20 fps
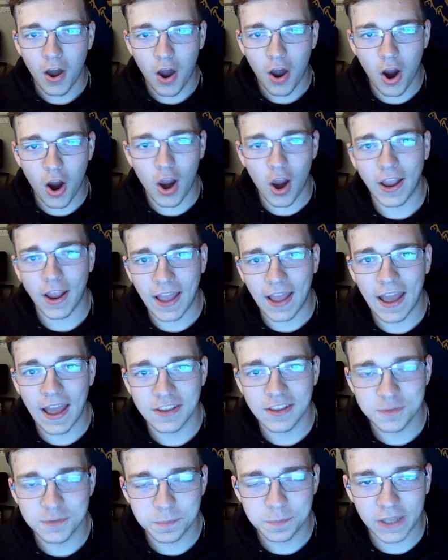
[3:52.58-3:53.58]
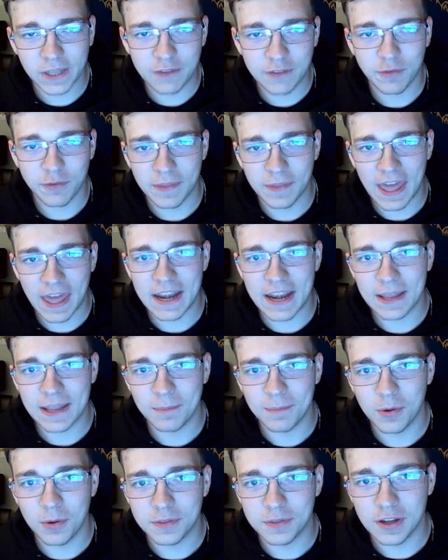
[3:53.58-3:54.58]
Alright guys, Blake from the editing
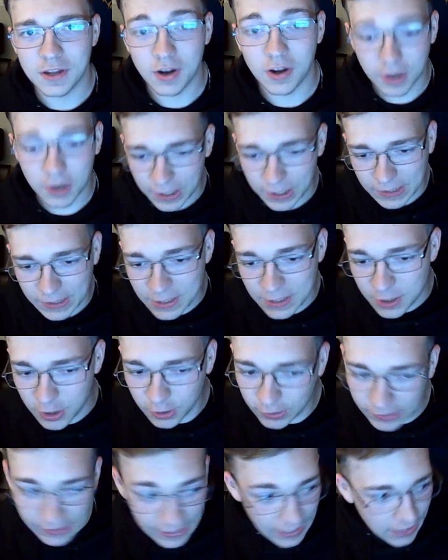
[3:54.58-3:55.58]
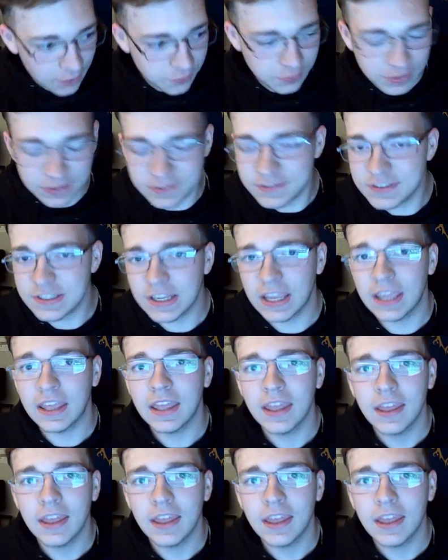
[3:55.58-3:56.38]
booth here, literally, as you can see.